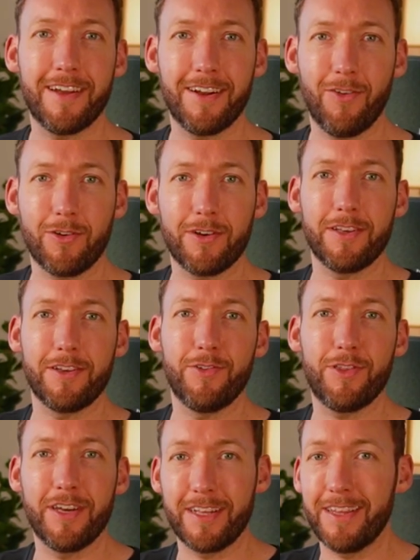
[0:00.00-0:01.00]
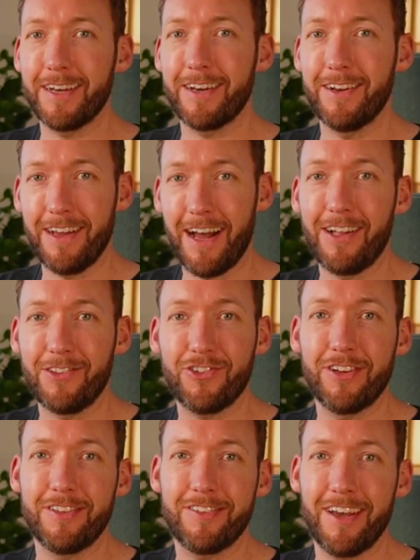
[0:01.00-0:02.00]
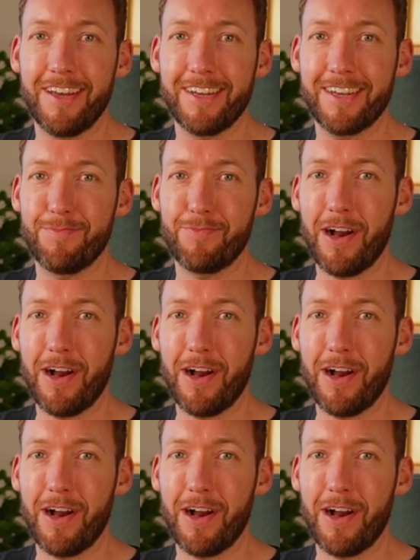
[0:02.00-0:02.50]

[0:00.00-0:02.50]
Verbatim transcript: take longer than you think they're going to actually take in